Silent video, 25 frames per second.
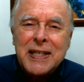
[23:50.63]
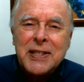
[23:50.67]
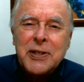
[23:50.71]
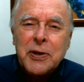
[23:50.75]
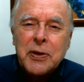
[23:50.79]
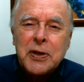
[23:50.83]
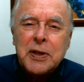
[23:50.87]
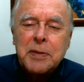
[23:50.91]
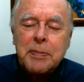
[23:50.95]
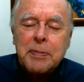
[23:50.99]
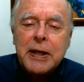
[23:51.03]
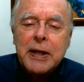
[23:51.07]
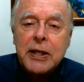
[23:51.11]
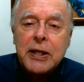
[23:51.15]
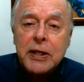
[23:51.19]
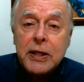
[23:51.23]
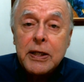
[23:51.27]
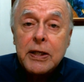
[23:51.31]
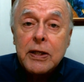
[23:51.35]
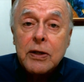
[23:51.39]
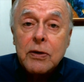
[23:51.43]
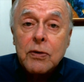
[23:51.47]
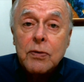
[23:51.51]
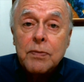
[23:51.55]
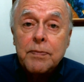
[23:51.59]
so to speak,
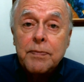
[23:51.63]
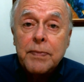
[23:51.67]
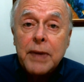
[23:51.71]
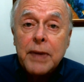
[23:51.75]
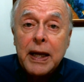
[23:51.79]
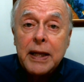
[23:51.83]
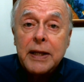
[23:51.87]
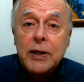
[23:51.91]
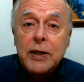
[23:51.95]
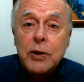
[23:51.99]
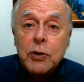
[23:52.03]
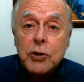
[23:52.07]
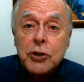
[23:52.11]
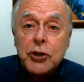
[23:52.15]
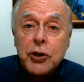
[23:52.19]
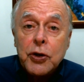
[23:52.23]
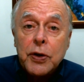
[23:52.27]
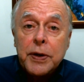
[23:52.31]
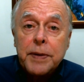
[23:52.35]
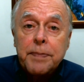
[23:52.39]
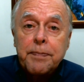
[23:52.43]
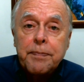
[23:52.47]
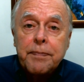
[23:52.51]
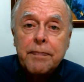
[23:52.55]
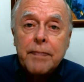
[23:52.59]
to you, and you
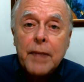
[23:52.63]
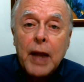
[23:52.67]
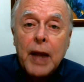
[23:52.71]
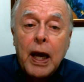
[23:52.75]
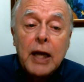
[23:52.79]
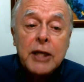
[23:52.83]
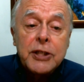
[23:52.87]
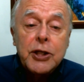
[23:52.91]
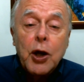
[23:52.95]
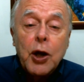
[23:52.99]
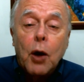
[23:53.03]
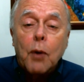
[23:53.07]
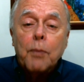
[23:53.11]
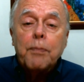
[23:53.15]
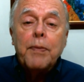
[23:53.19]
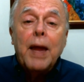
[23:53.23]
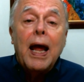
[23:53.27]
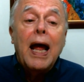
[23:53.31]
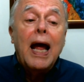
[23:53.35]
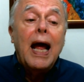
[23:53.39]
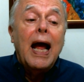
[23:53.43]
should. So